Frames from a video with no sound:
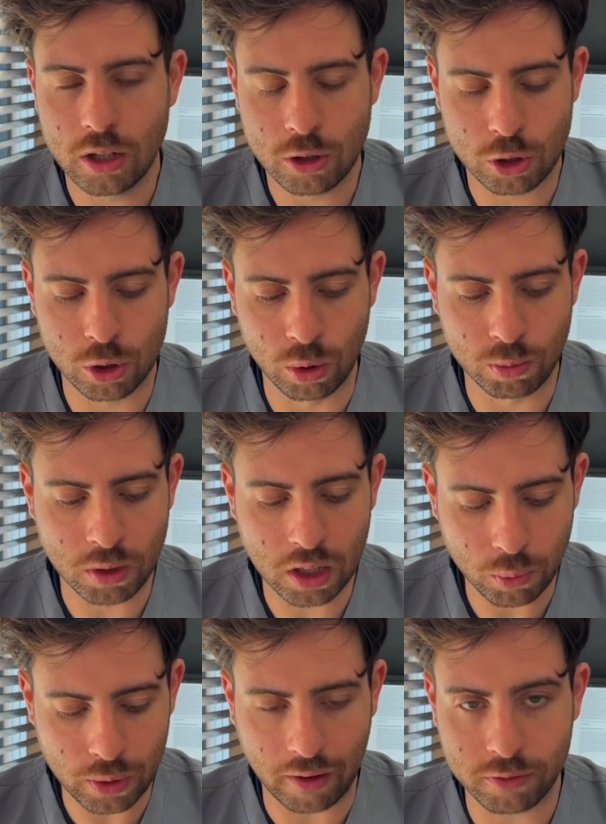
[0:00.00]
So
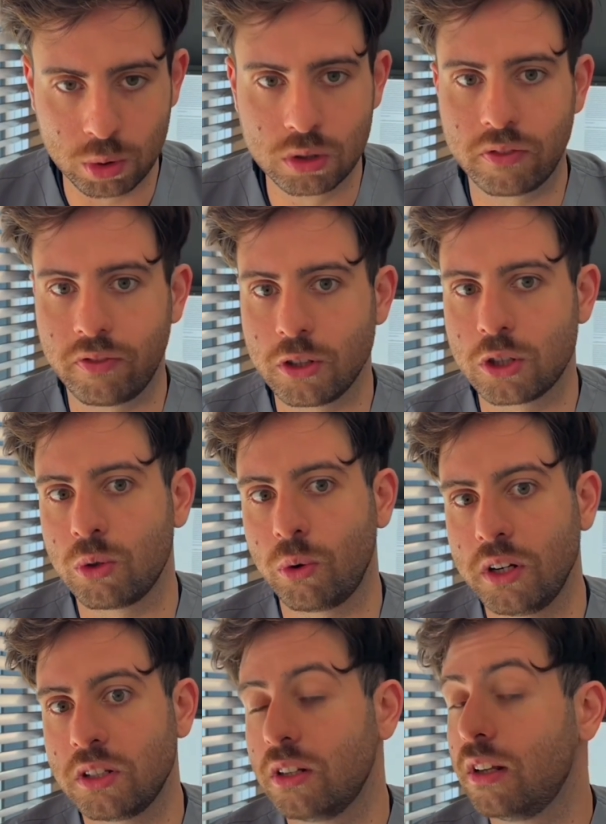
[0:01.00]
here we have two different
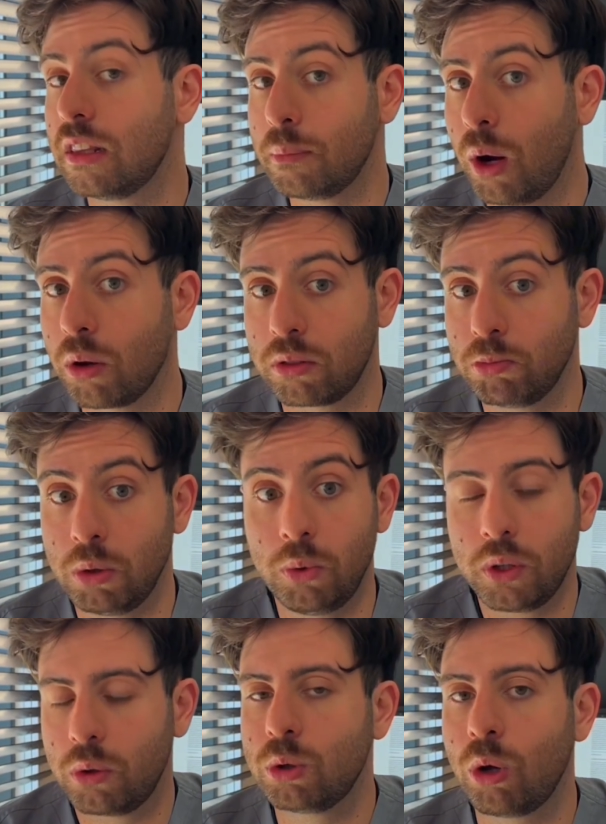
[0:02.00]
stories. In the mouth,
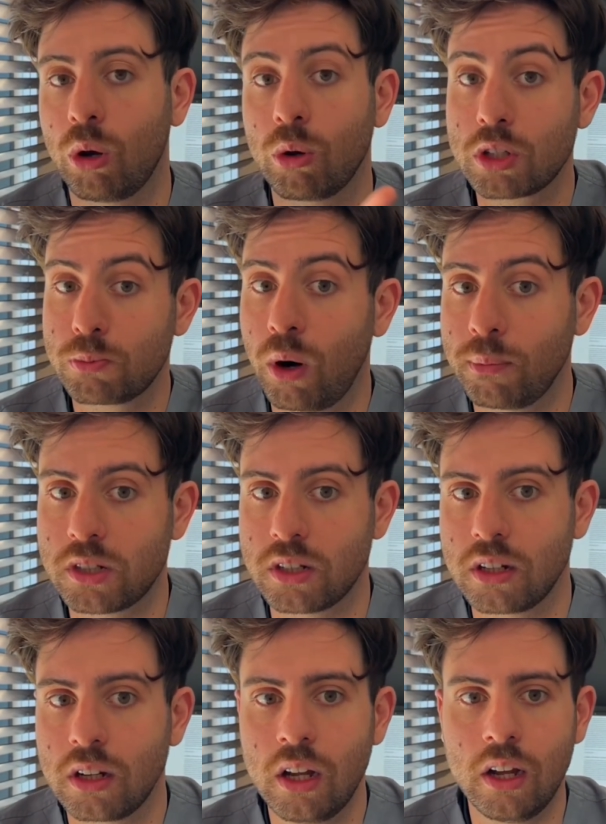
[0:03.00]
erythritol looks
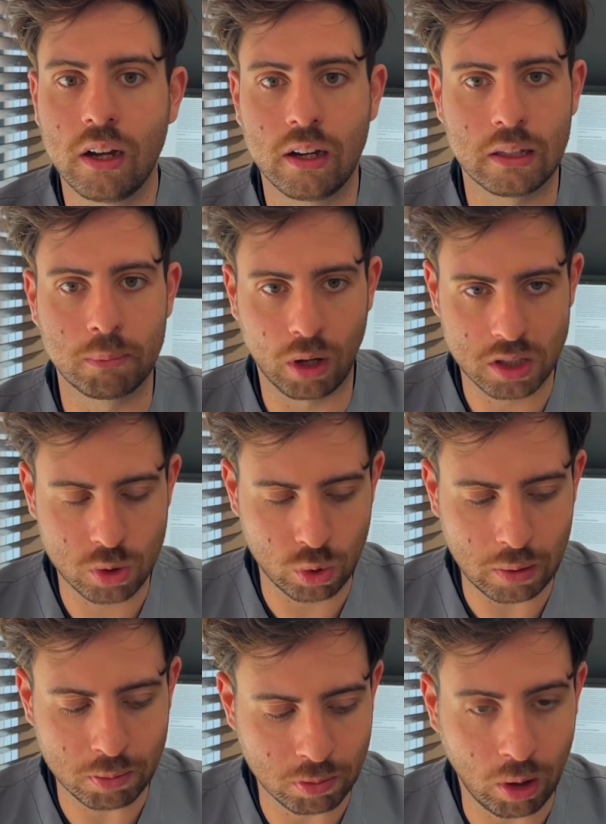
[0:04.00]
promising. In the bloodstream,